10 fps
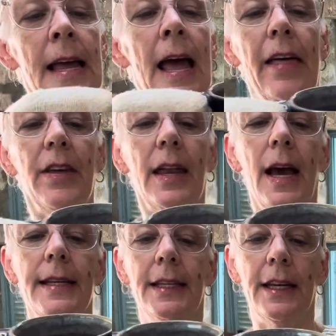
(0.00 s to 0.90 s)
And then
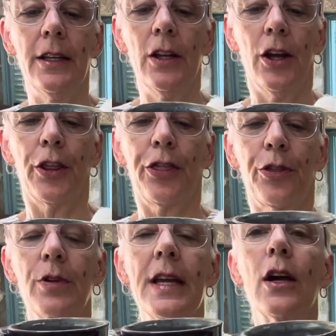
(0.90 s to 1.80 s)
I did
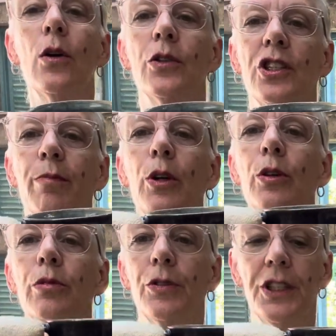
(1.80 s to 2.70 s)
three coats of blue
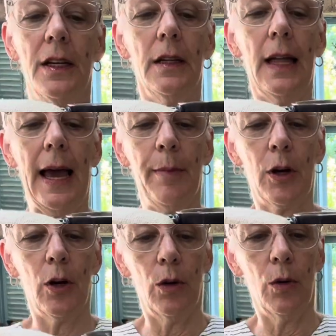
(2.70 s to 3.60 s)
rutile,
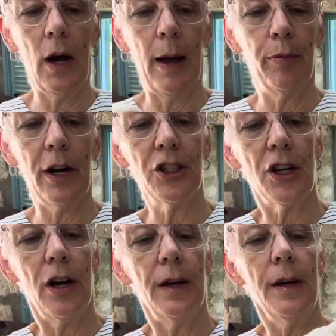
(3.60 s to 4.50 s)
Amaco, I brushed
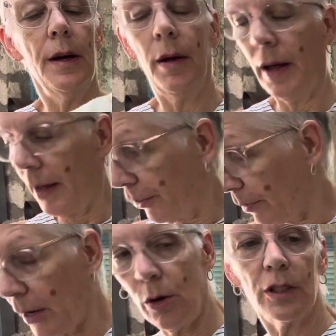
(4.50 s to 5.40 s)
on three
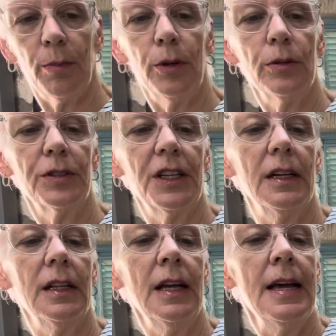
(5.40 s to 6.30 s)
coats of blue
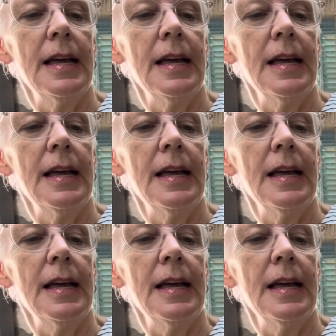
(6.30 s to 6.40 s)
rutile,